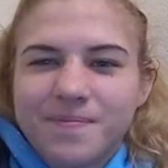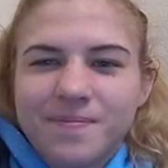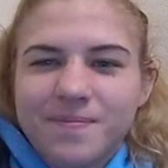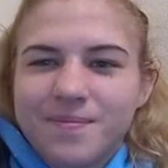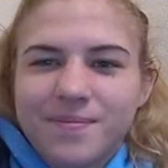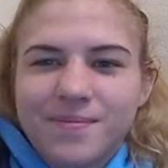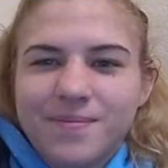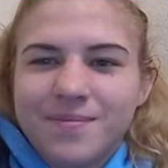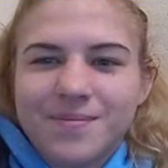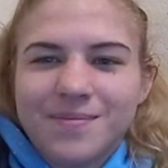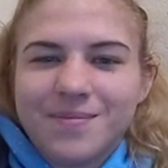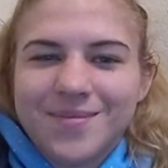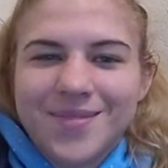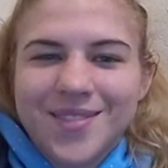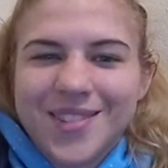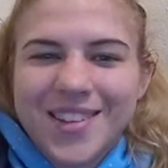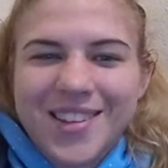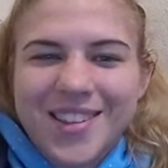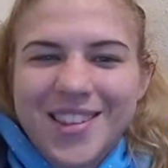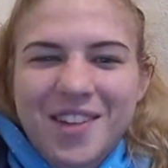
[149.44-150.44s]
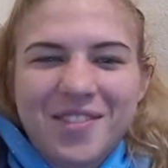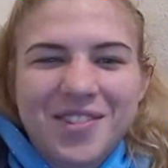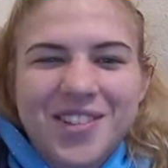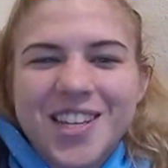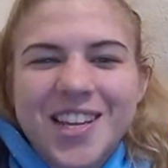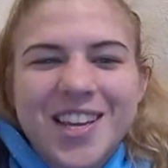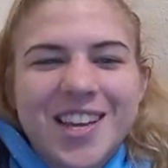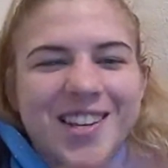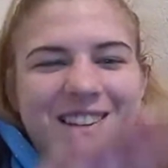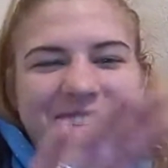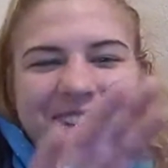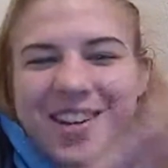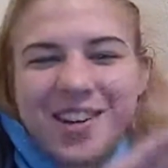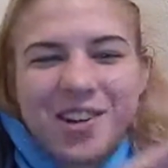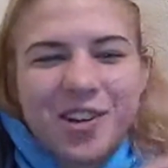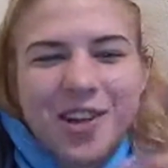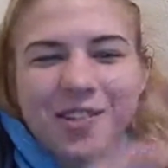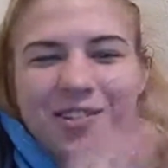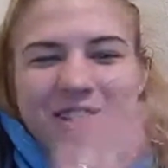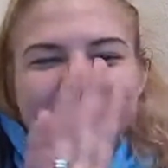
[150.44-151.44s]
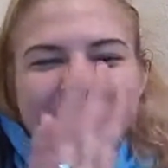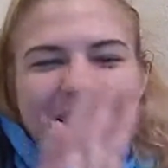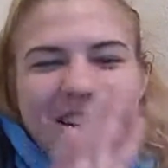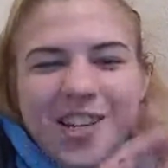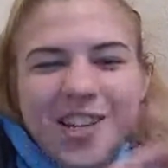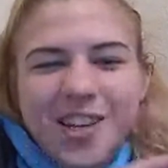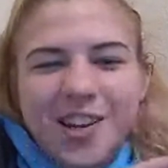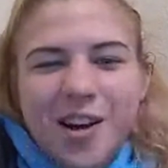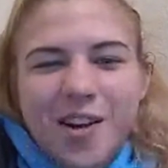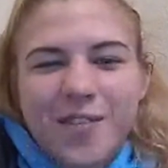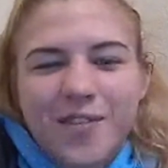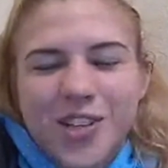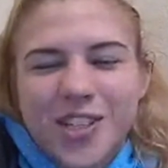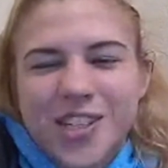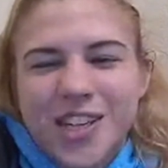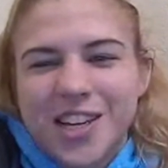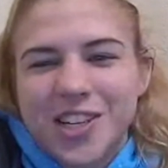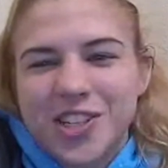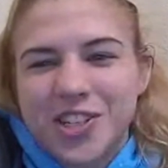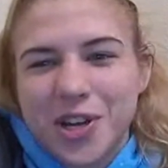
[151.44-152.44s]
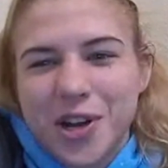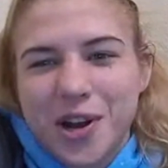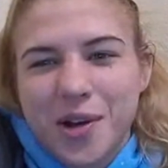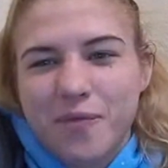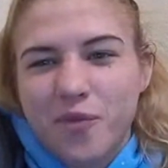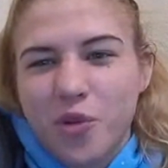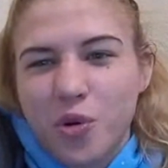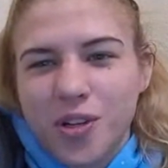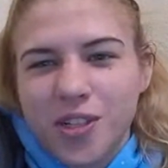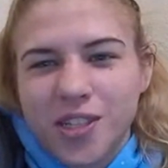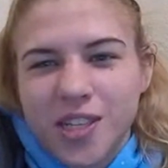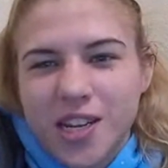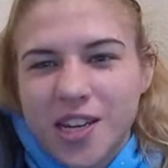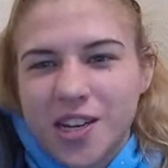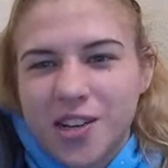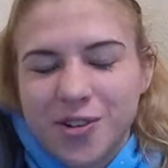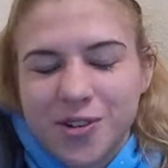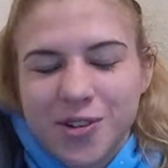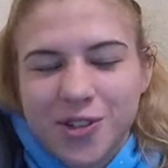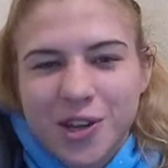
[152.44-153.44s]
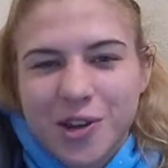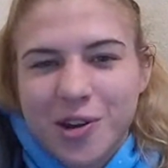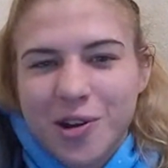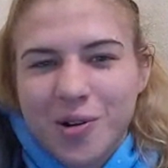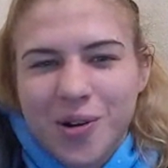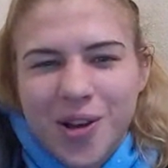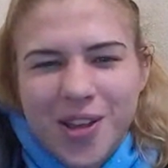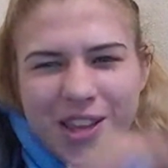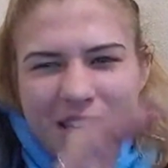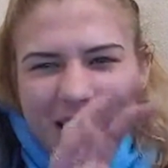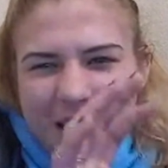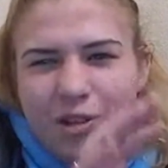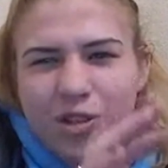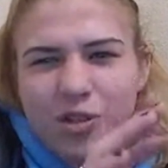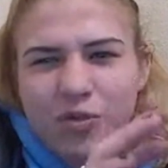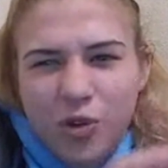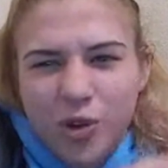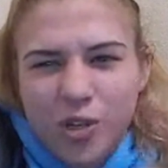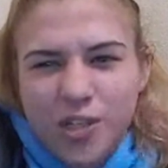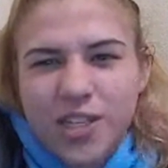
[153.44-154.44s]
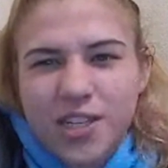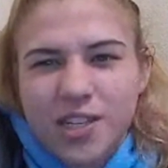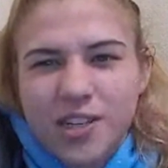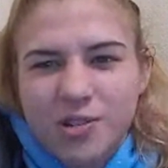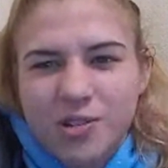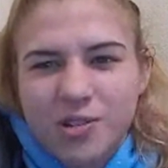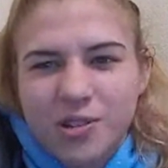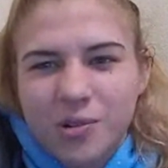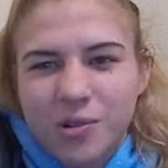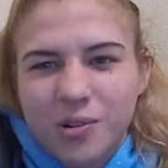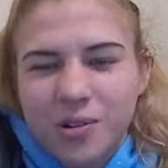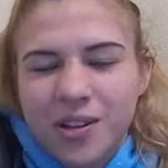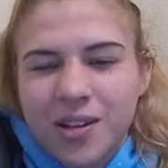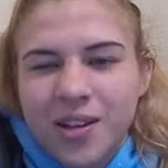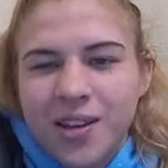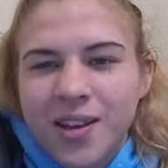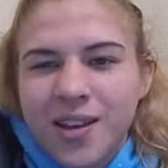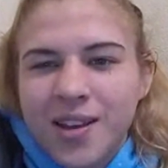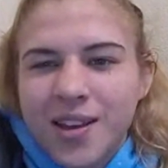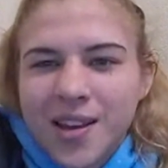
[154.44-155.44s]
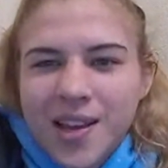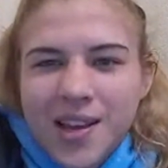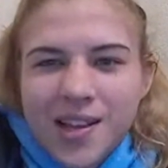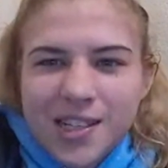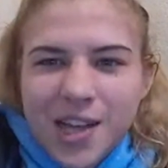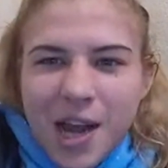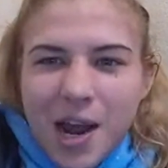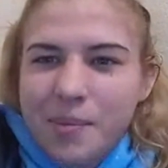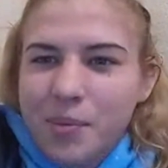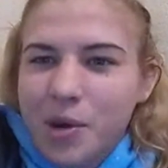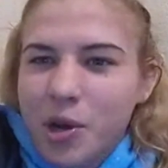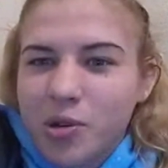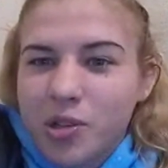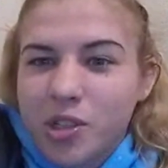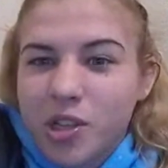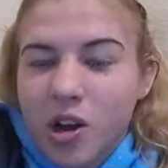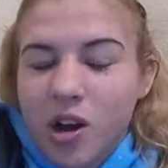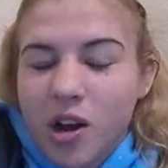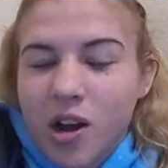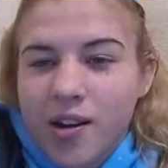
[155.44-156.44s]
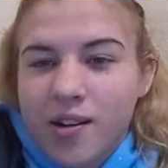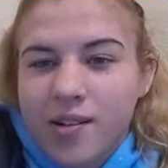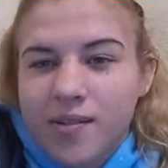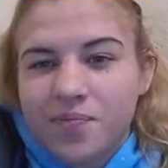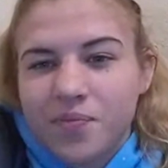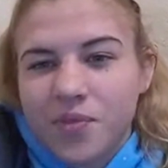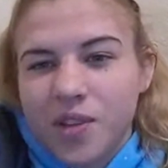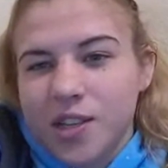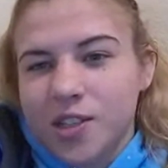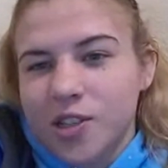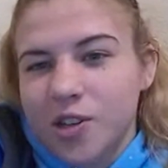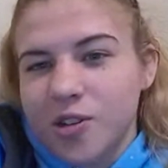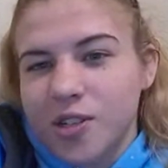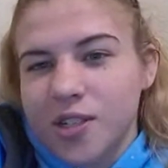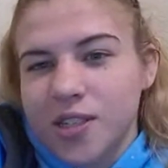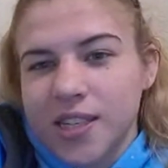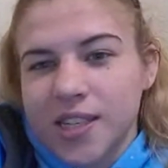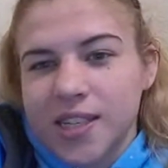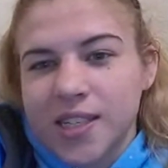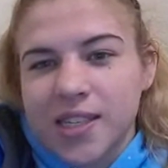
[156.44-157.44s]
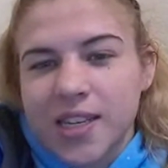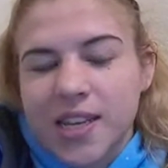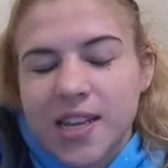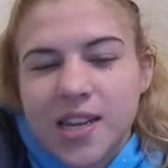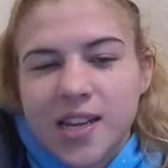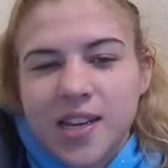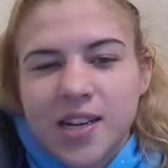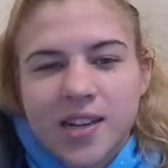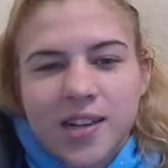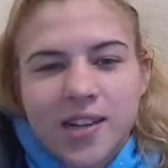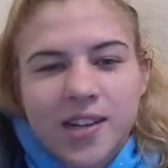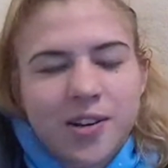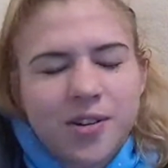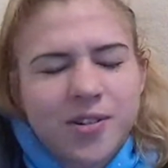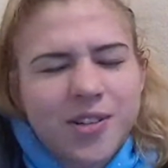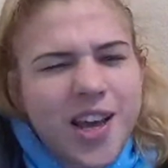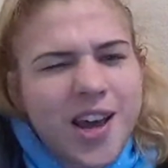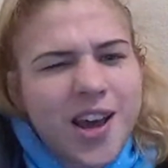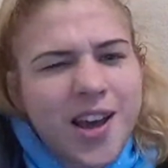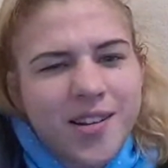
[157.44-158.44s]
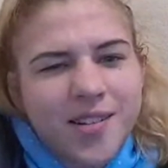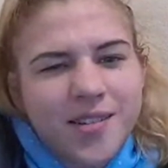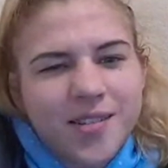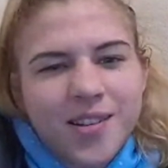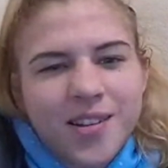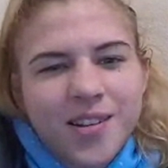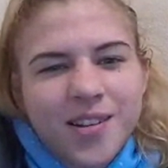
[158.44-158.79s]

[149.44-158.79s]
and that was it. That was the end of the conversation. I'm 14 or so. I think I was 14 years old. Time goes on. I turn 16 and I go, Dad,